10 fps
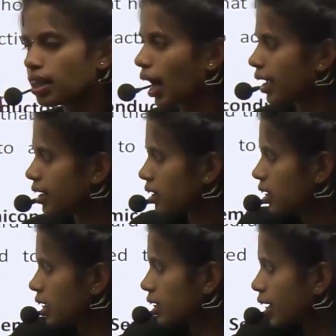like
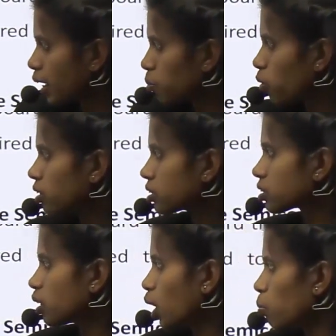
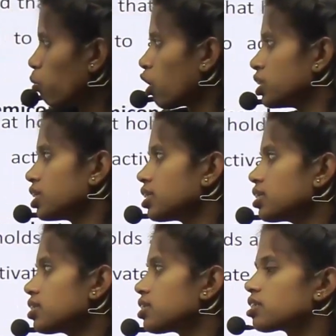keyboards,
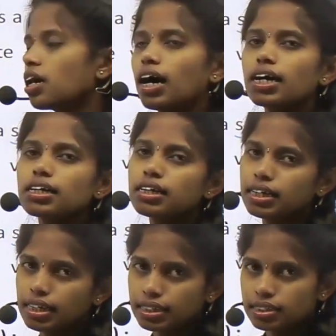monitors or
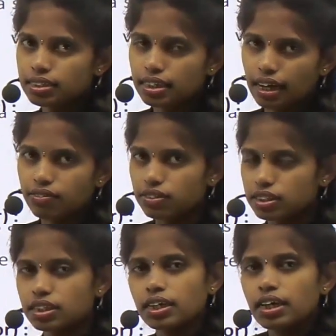disk
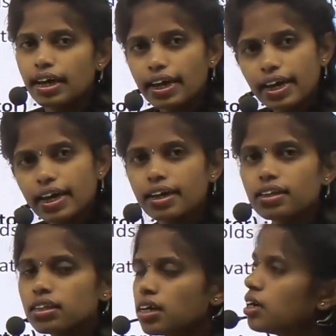drivers. Again,
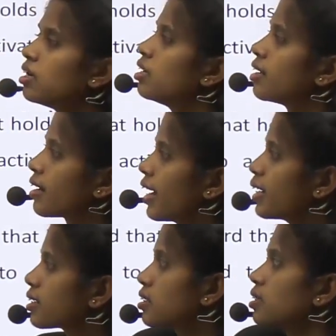
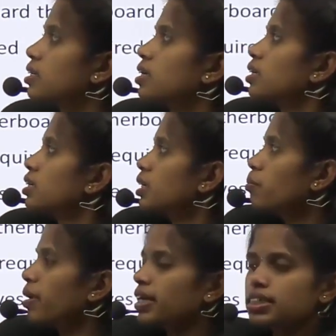write the
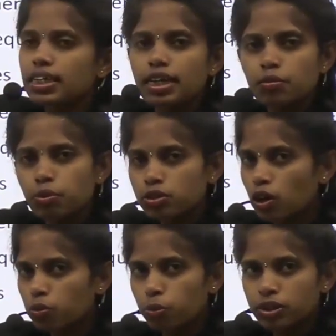basic input
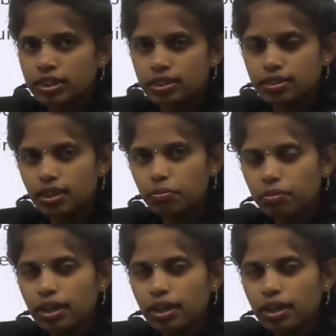output system.